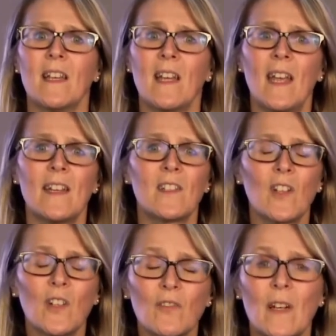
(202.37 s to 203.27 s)
It's
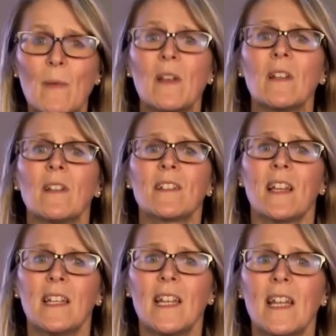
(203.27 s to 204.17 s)
criminal to
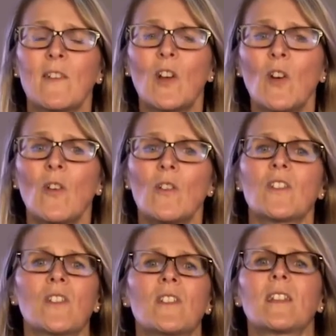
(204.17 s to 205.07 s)
live
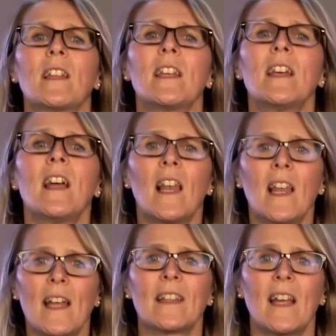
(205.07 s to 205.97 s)
cautiously
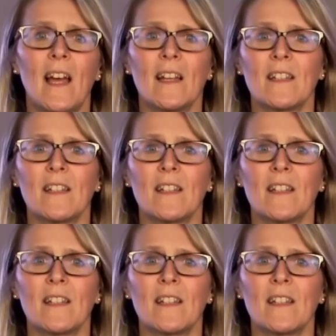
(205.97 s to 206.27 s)
like that.